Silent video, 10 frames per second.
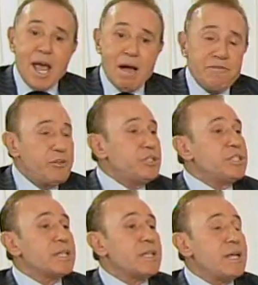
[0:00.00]

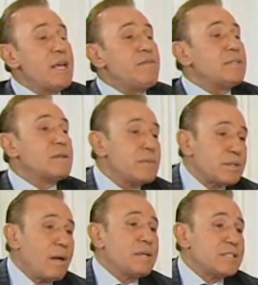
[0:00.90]
Unfortunately, even
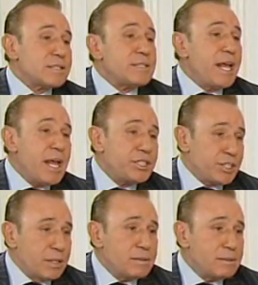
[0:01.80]
dermatologists in
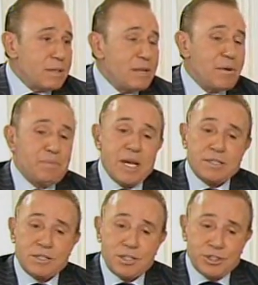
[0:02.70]
Asia, even
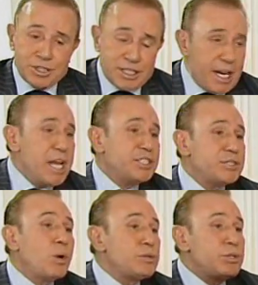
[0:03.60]
plastic surgeons in
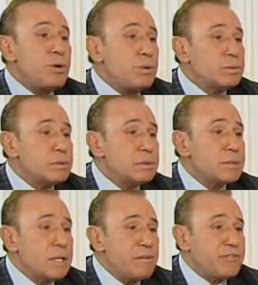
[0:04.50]
Asia, don't know
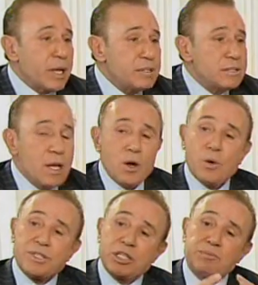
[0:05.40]
the difference
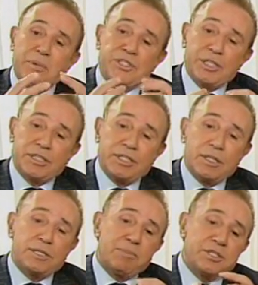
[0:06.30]
or the
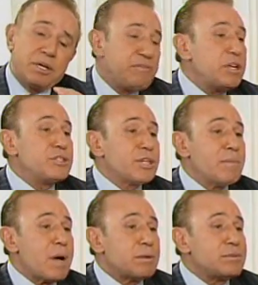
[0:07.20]
specialty, special feature
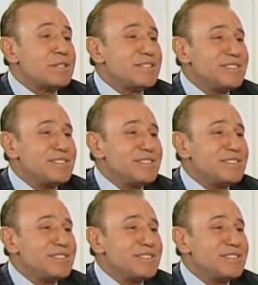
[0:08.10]
about